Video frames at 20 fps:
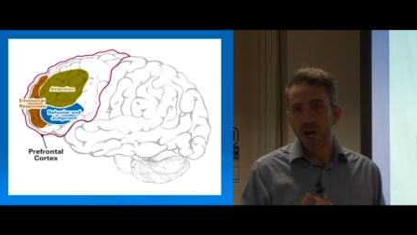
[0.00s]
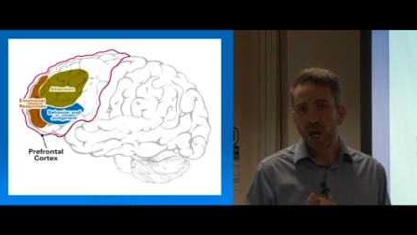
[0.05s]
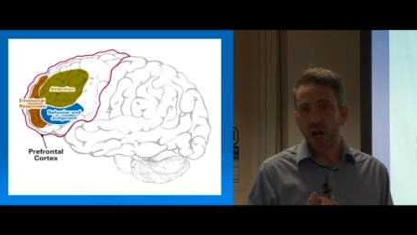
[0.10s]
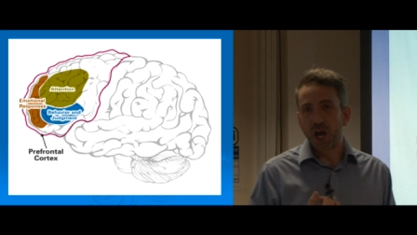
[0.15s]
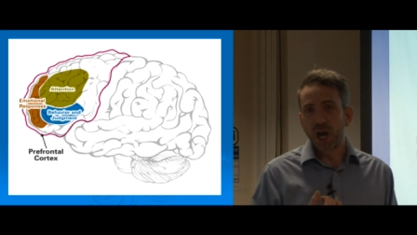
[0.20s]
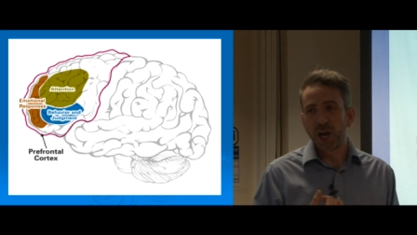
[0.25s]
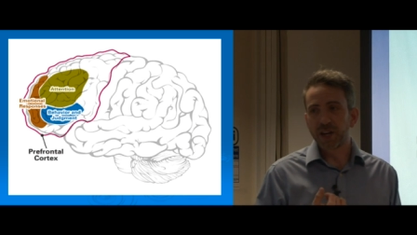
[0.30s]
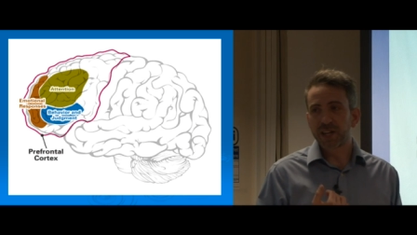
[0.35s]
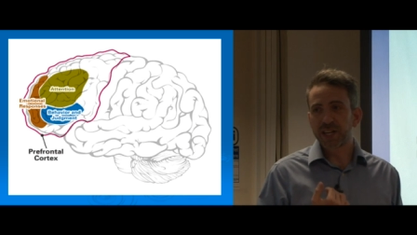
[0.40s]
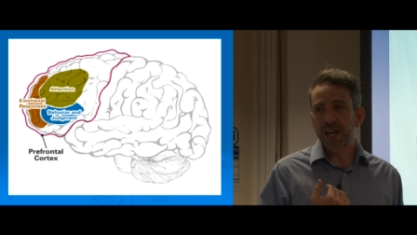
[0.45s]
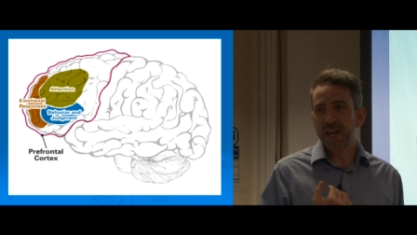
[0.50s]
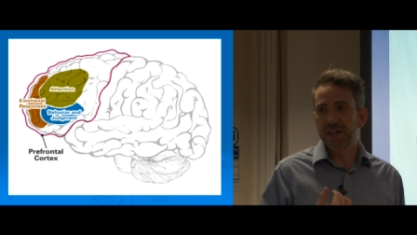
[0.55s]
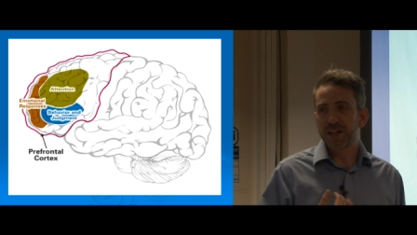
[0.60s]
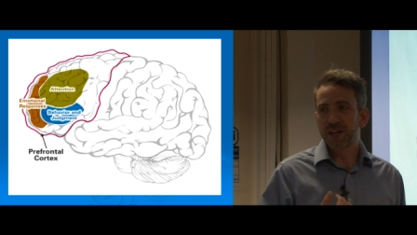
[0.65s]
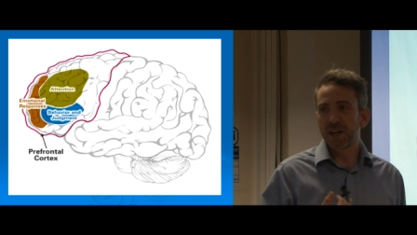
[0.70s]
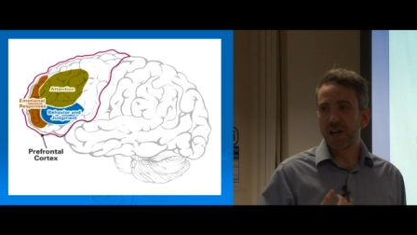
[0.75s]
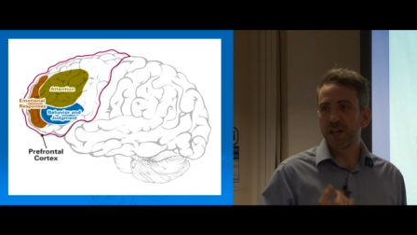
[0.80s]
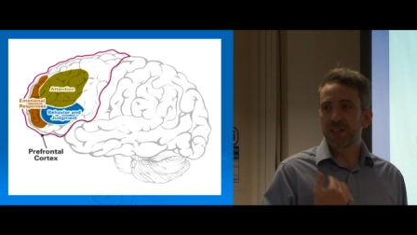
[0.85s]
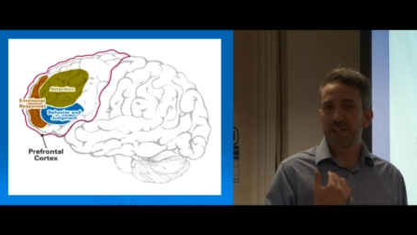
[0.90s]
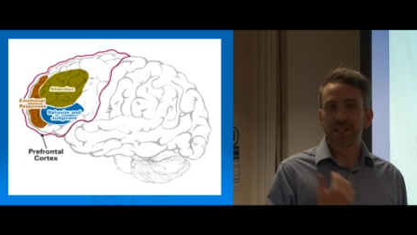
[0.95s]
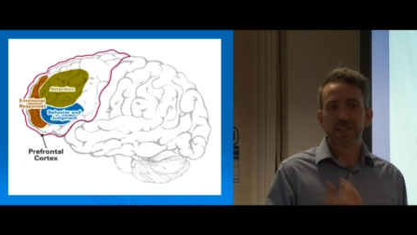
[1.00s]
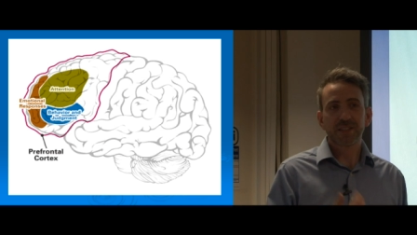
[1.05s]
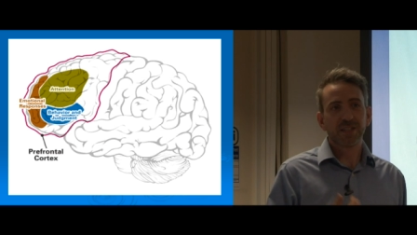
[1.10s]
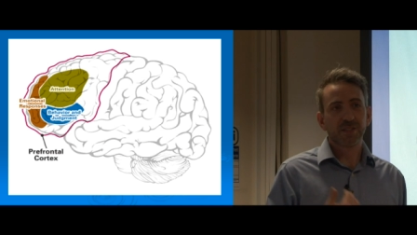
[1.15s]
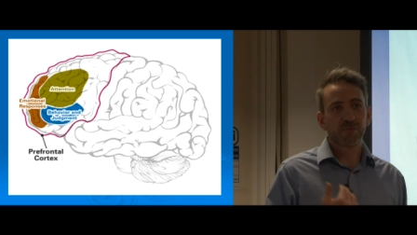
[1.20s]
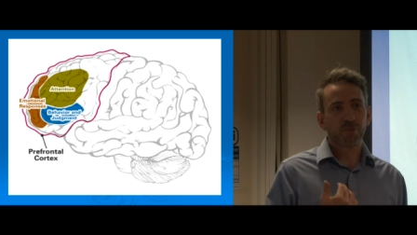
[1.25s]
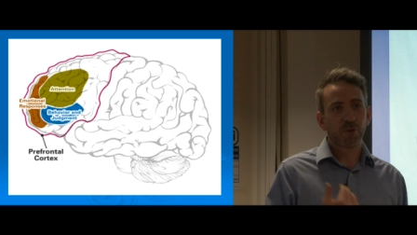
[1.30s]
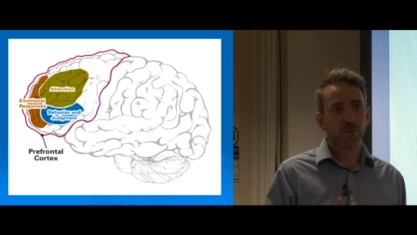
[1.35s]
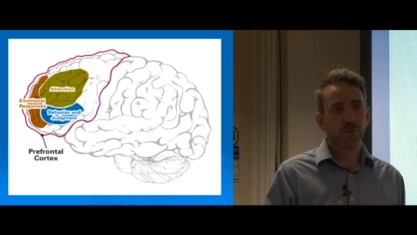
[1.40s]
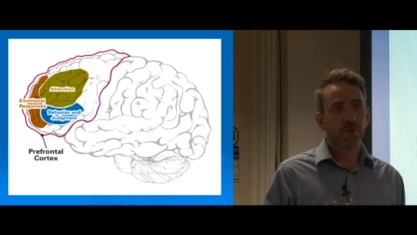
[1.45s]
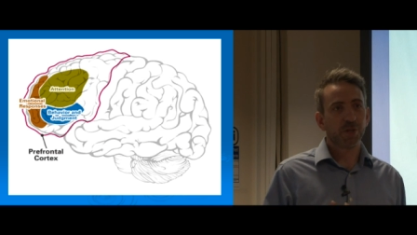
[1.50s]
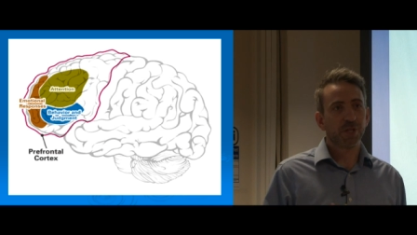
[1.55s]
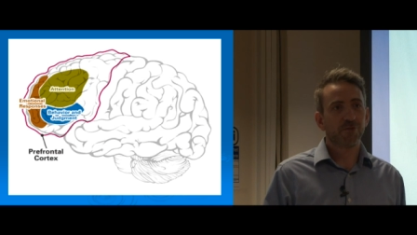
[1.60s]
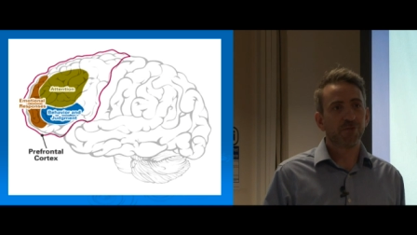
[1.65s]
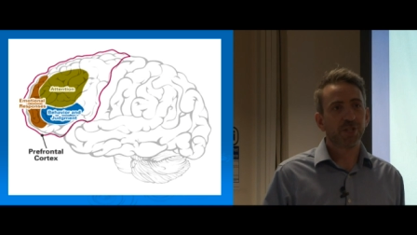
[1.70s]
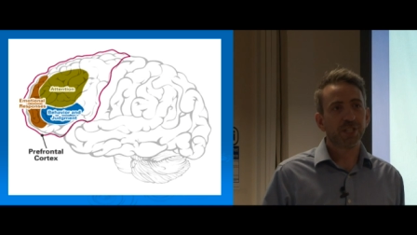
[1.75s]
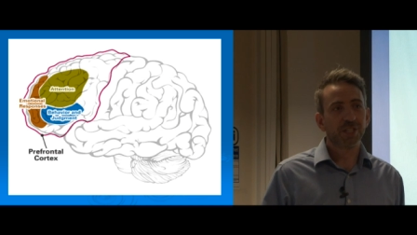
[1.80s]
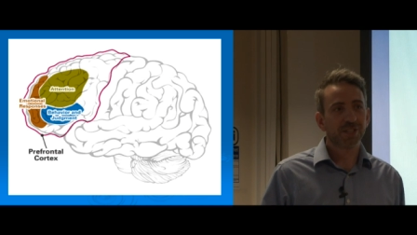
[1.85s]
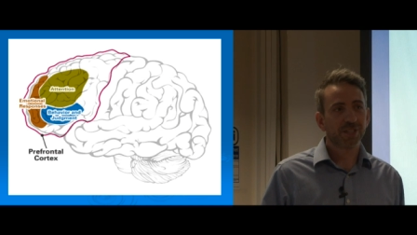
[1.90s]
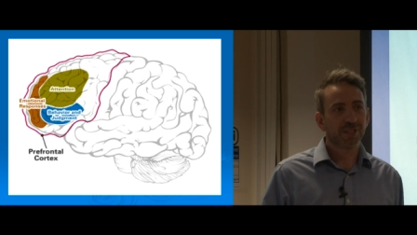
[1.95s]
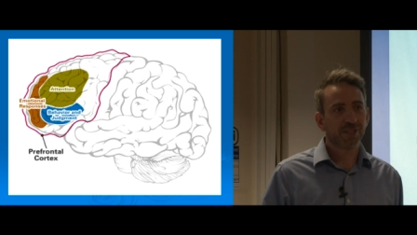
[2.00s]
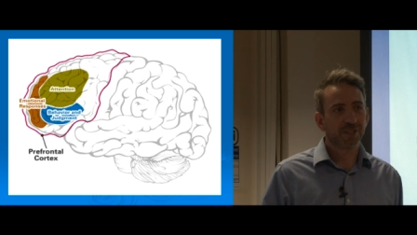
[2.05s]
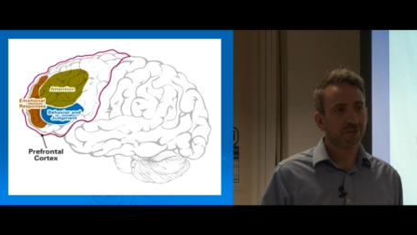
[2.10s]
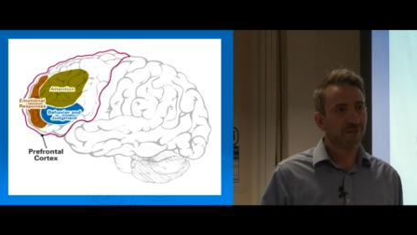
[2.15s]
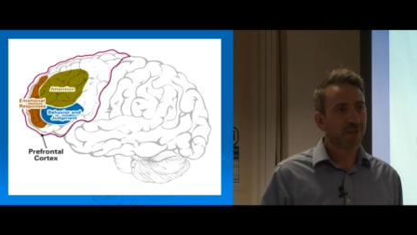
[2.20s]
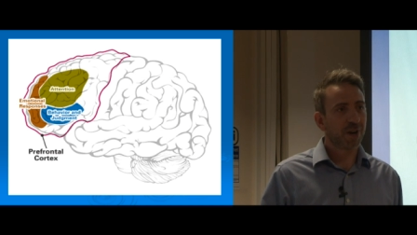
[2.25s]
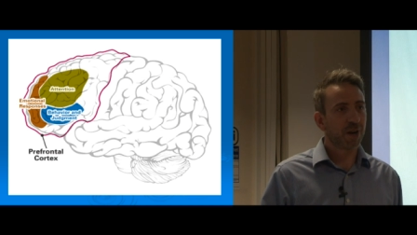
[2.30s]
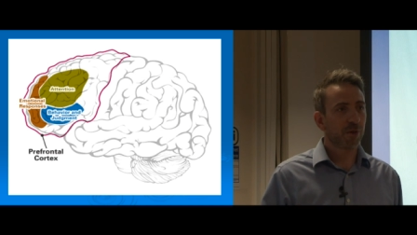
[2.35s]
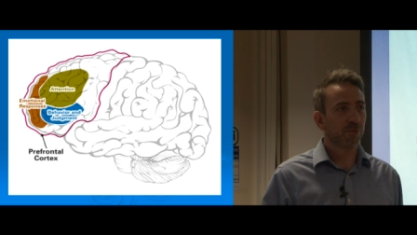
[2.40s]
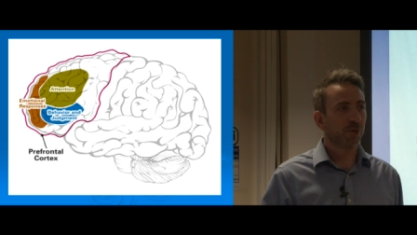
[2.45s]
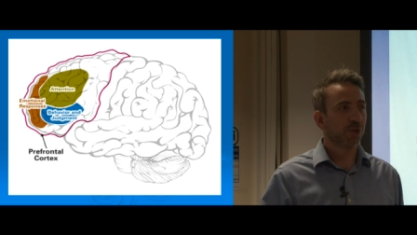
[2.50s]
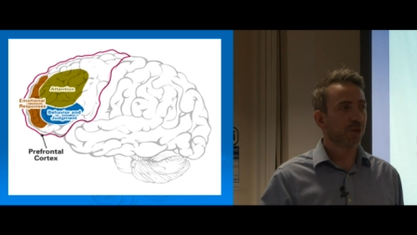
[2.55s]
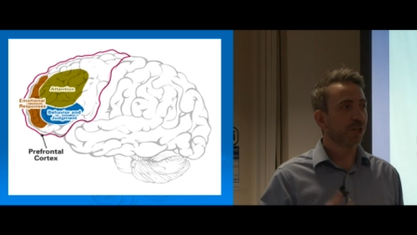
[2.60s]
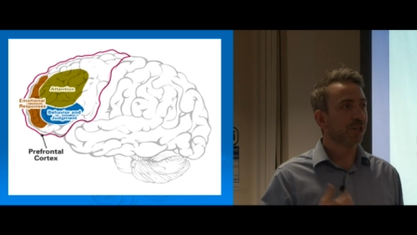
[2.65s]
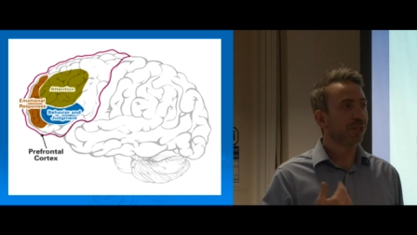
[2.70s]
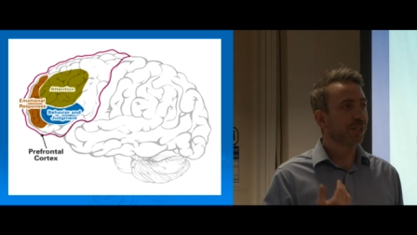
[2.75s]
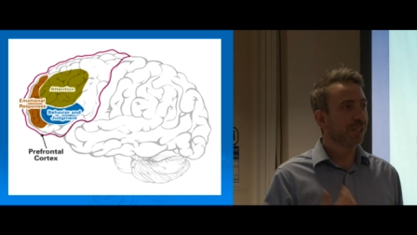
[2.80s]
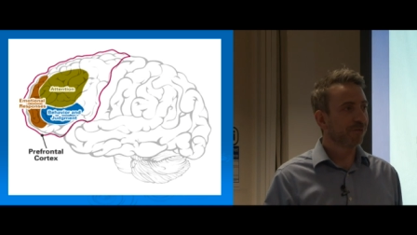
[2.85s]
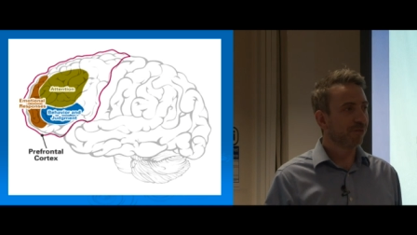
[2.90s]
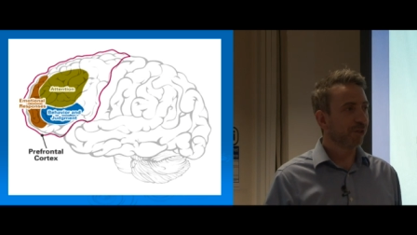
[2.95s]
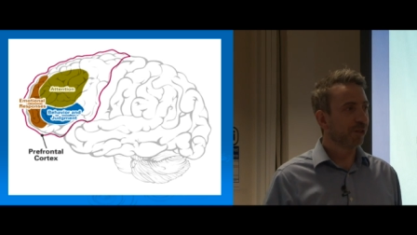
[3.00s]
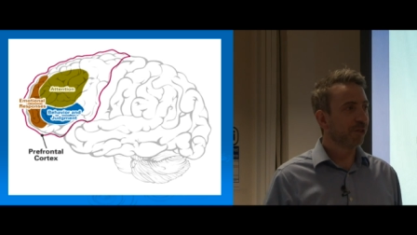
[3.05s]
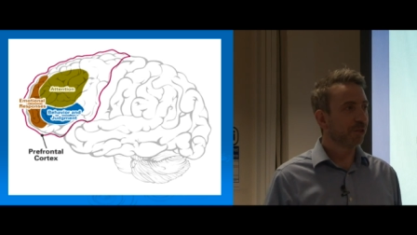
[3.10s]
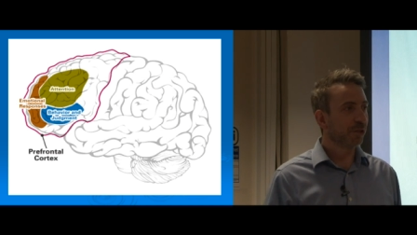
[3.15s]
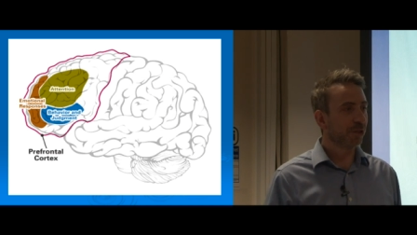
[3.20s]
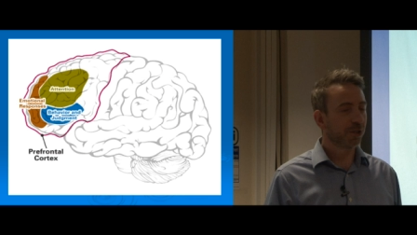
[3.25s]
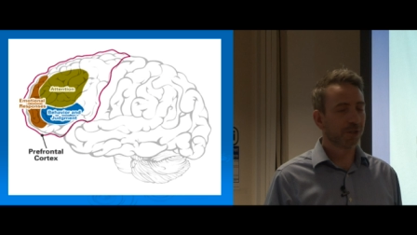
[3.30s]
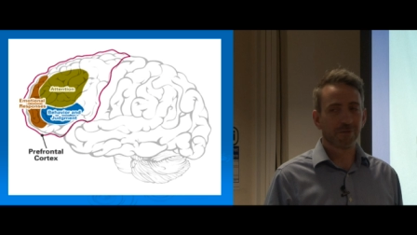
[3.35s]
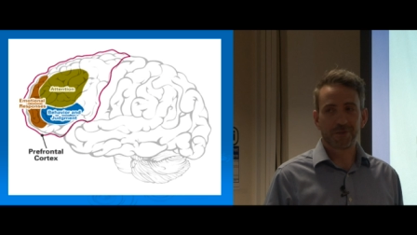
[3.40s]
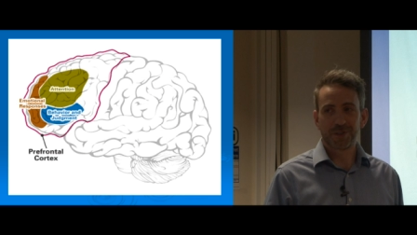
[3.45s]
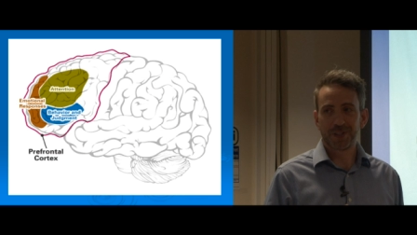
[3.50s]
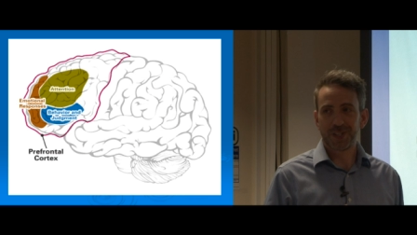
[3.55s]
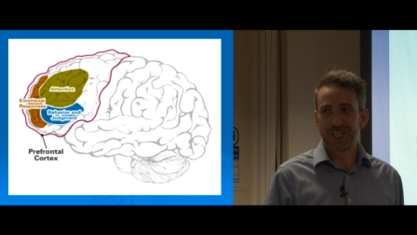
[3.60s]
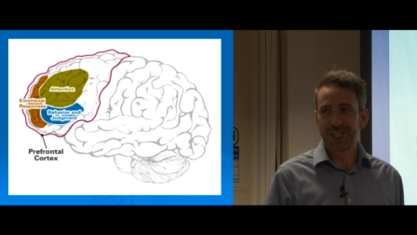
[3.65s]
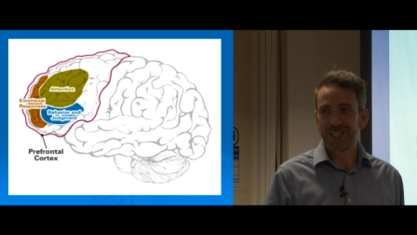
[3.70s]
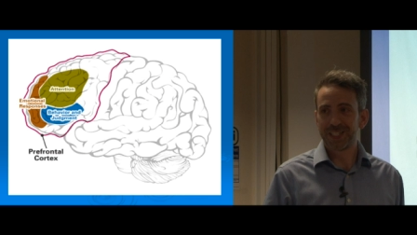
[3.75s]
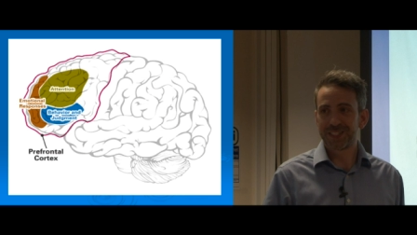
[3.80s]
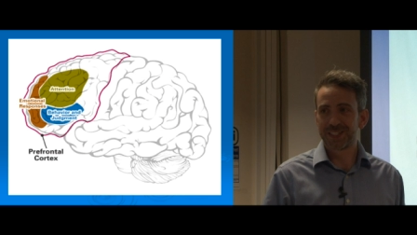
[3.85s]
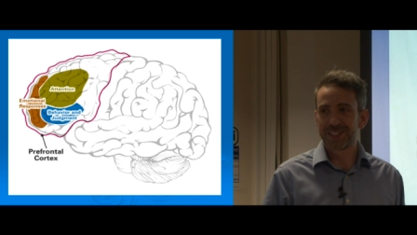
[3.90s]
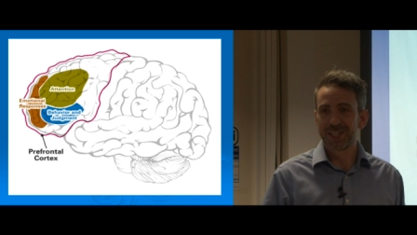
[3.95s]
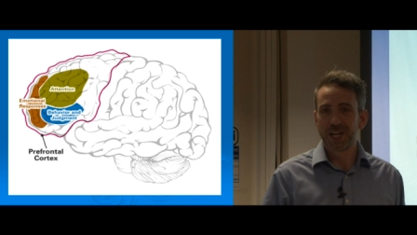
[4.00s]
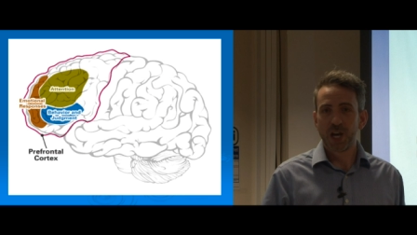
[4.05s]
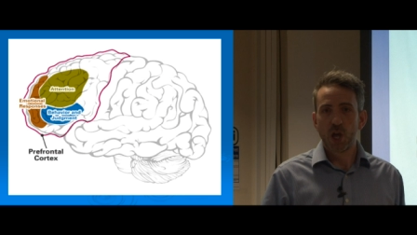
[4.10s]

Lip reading: And again, I think there's probably a reason in development and evolution for this,